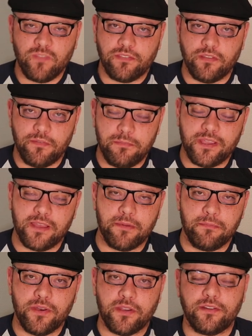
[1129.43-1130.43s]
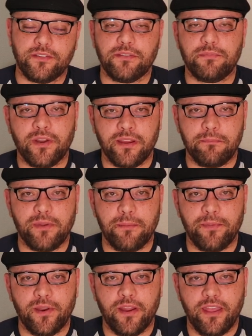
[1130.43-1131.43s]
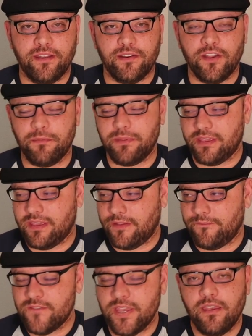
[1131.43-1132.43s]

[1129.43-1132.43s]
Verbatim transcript: So if you pick up a book, you're supporting a prepper and you're helping him